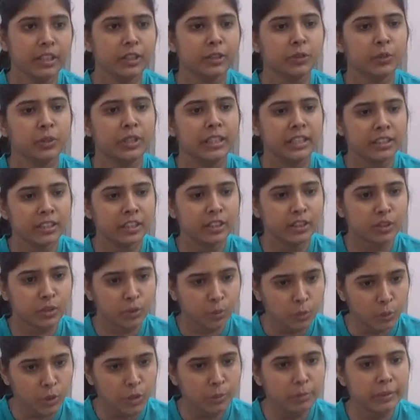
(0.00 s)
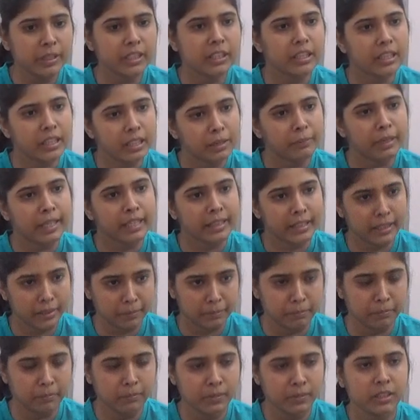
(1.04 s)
So, it is a school being run by them.